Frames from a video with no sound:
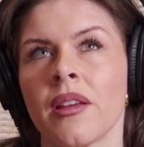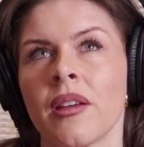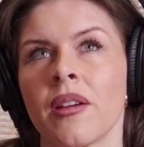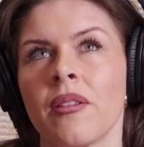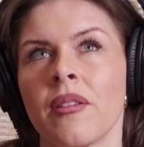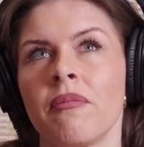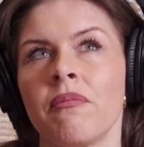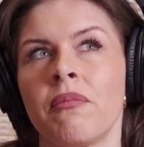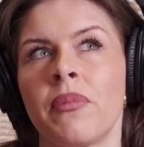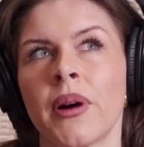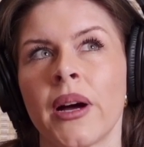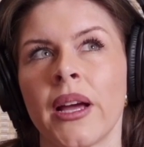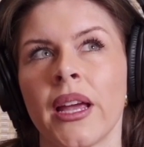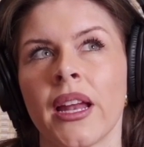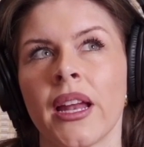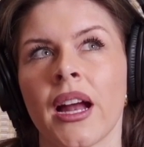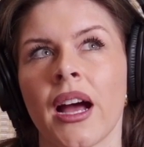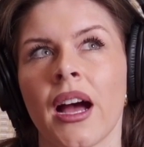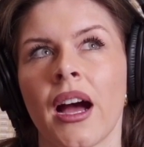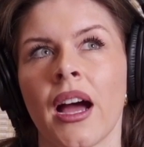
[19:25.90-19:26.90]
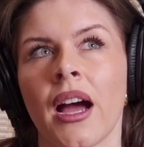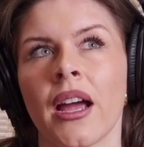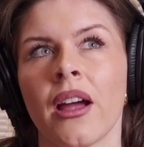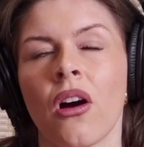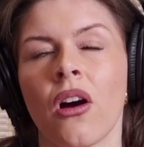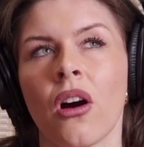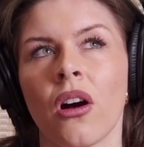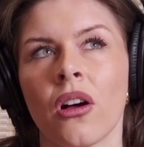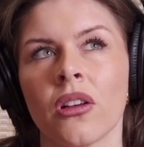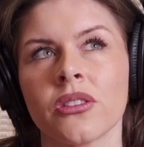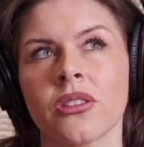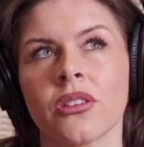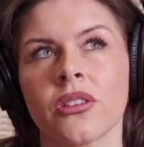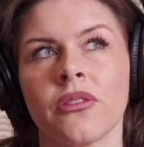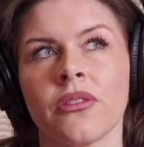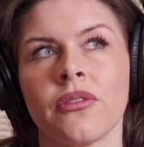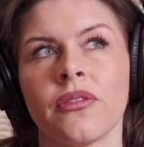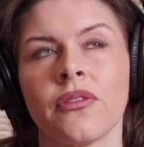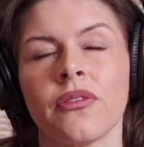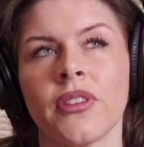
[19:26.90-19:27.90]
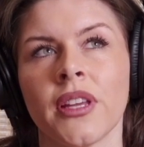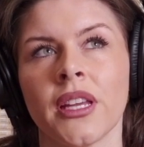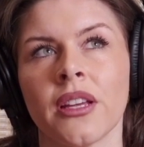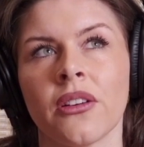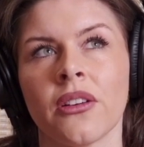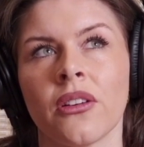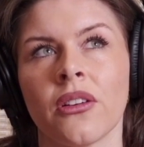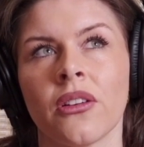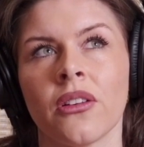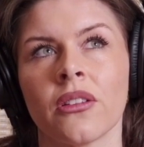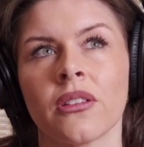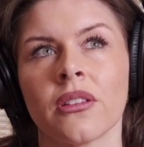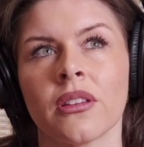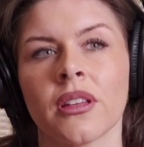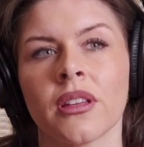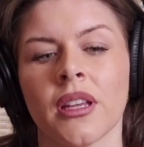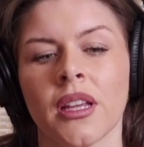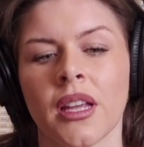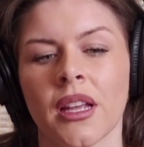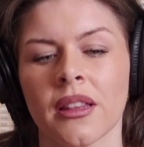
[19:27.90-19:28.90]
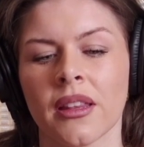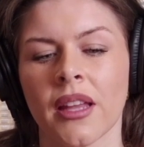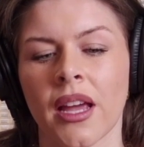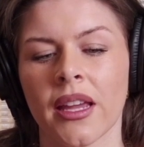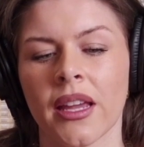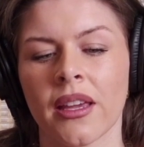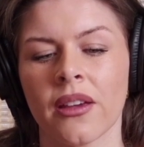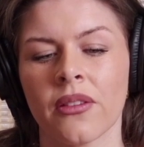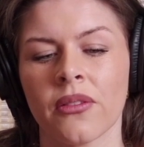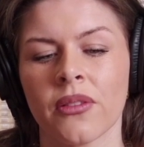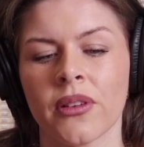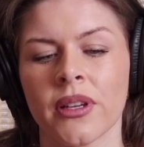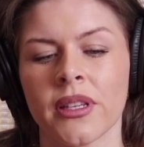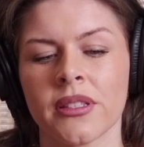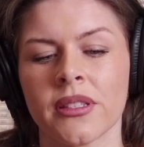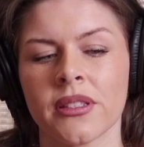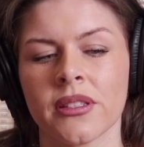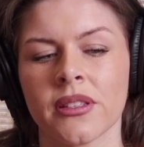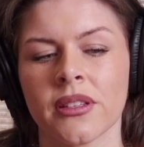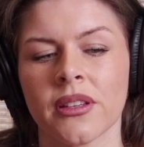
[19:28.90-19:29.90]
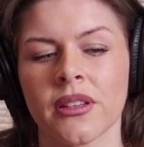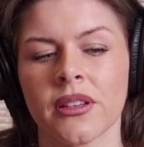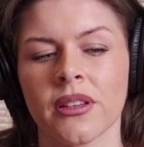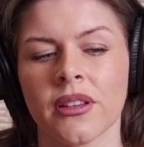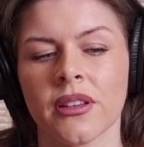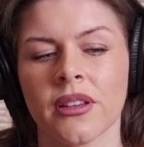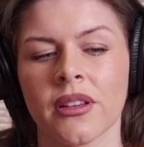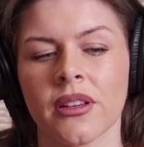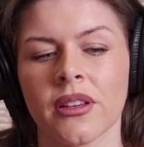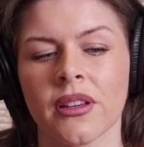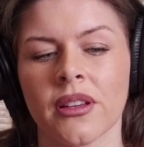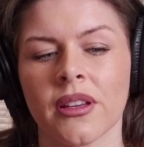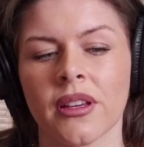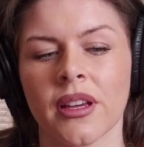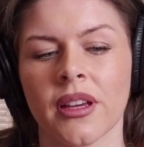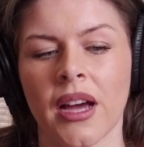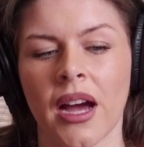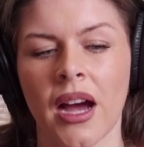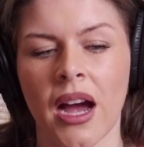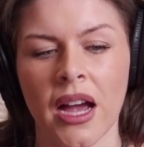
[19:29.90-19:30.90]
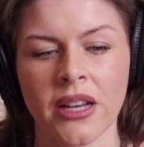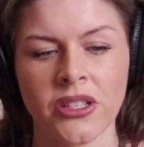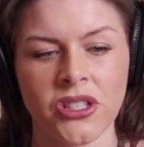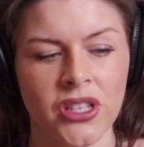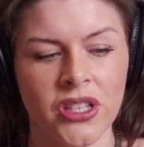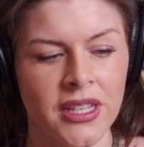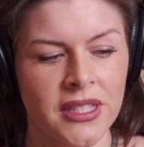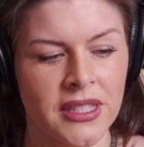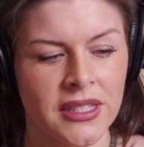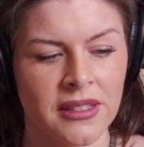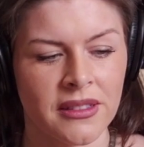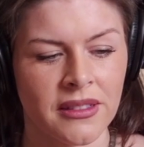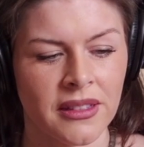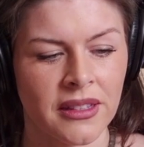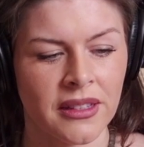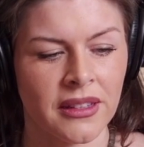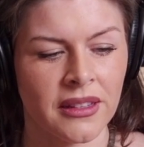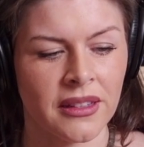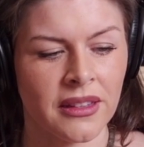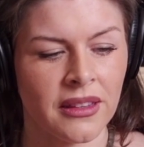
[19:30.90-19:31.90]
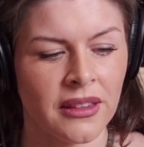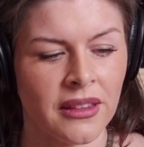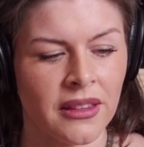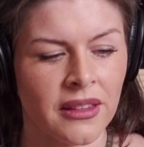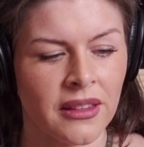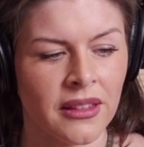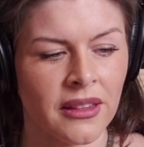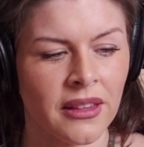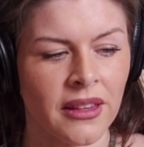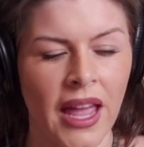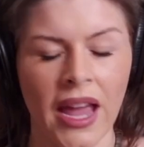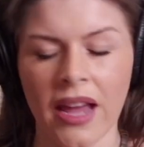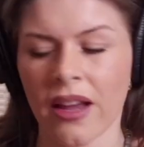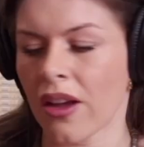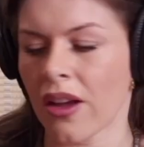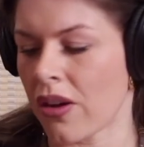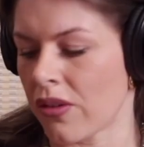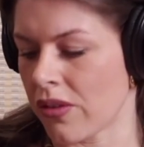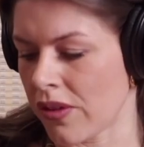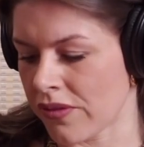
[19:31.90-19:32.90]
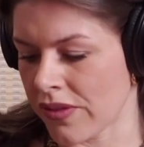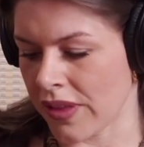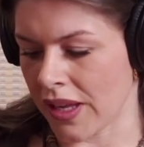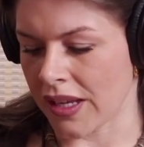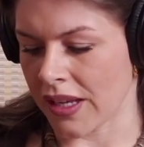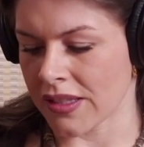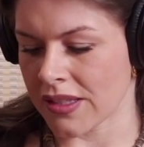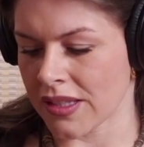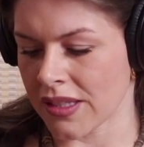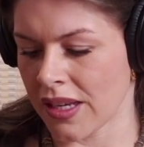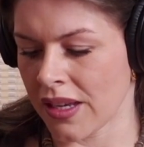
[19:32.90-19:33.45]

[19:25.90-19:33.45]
but I also feel like it was, I just let go of things. It